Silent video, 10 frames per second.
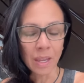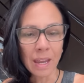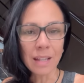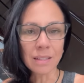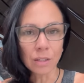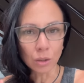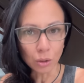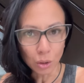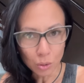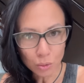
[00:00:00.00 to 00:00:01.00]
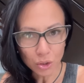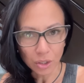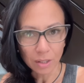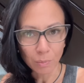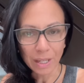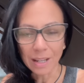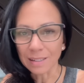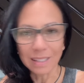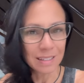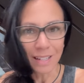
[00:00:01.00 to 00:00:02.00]
It's an illusion
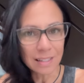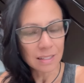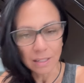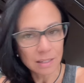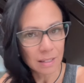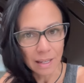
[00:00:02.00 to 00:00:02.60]
because it doesn't